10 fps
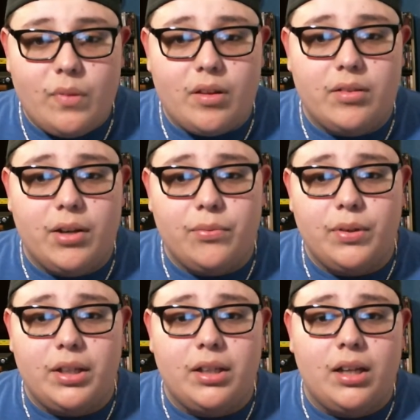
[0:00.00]

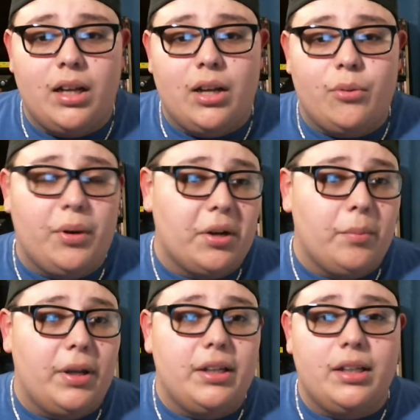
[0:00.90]
definitely
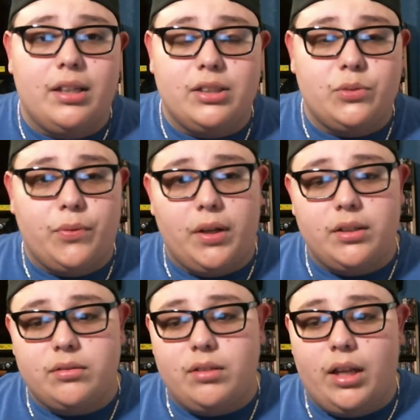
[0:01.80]
recommend it. It's
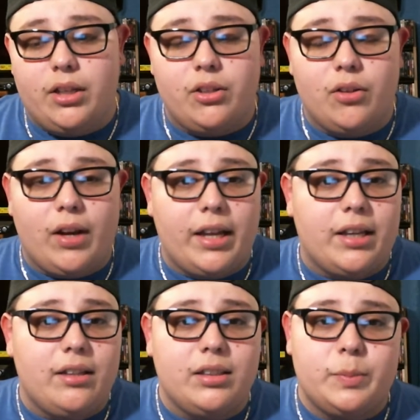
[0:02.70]
fun and you'll like
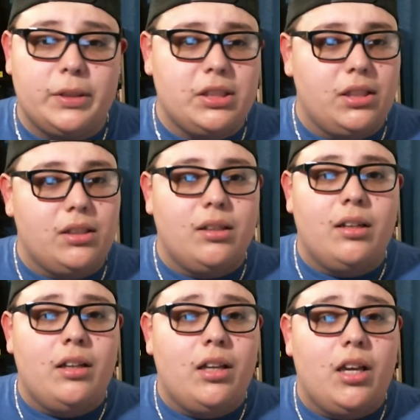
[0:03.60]
it, and especially
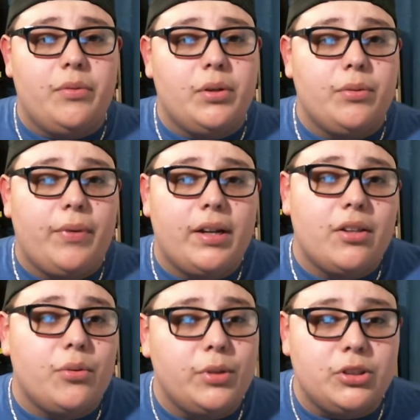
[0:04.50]
if you're a fan of
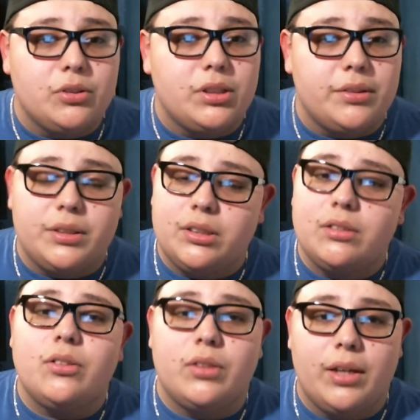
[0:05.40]
the original series,
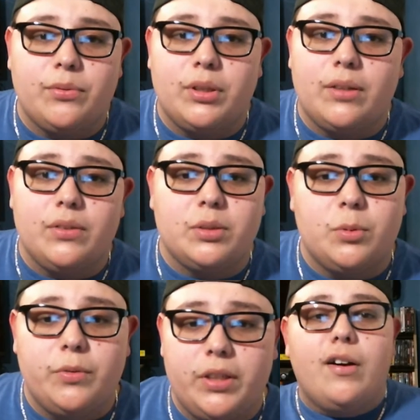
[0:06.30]
you'll definitely love this
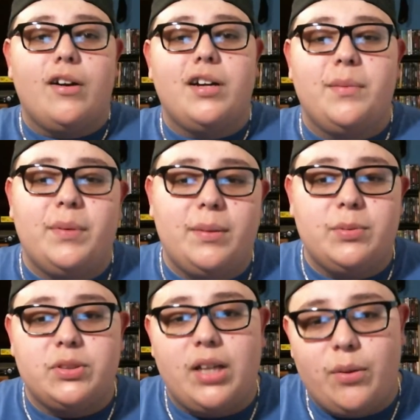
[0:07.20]
movie. Alright,
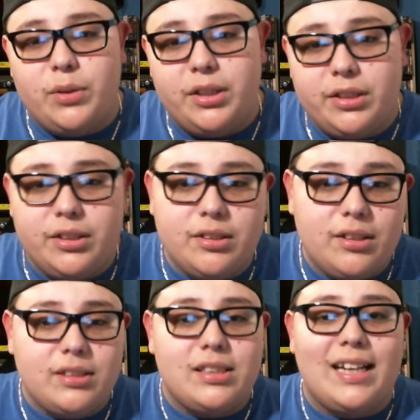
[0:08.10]
peeps, I want to hear your
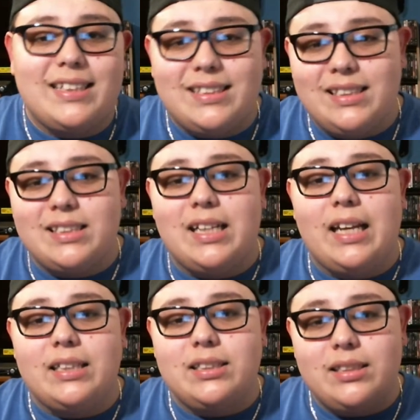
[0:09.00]
thoughts, likes,
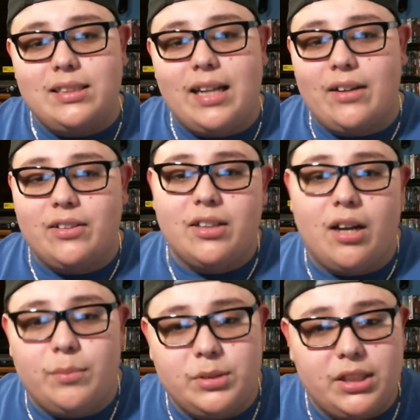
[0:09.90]
dislikes, down in the
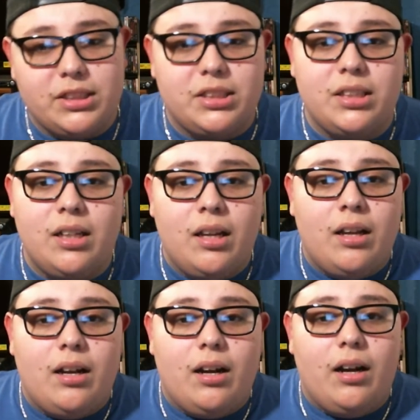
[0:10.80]
comment section.
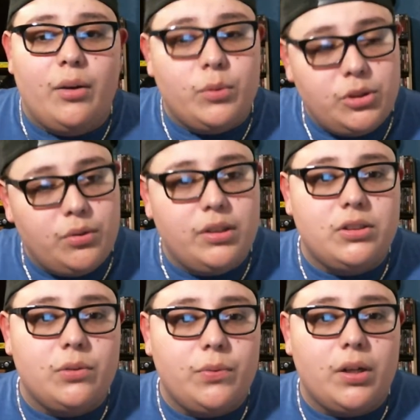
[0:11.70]
And what you think
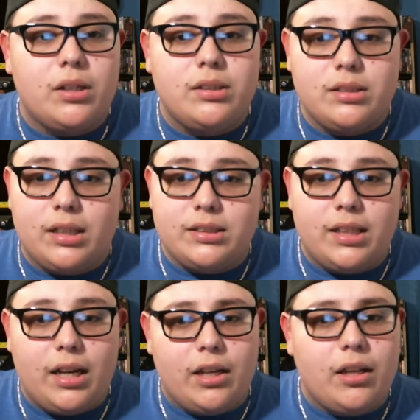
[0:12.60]
so far, because like I
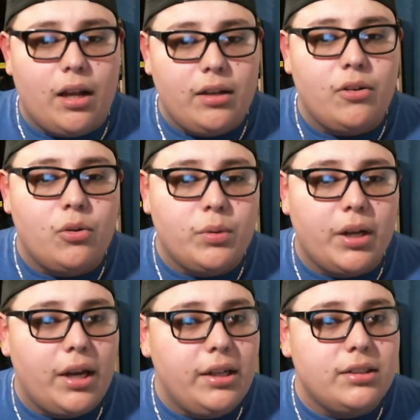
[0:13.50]
said, I know we're
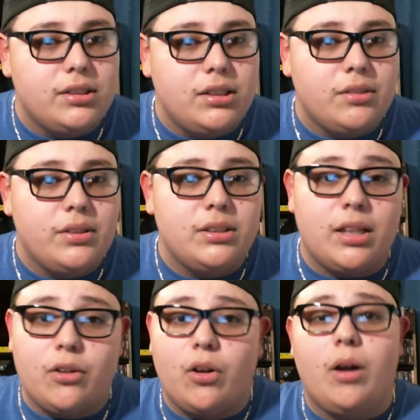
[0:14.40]
getting a series. I
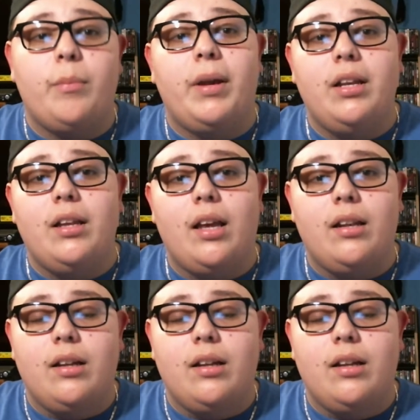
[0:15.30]
don't know how many yet.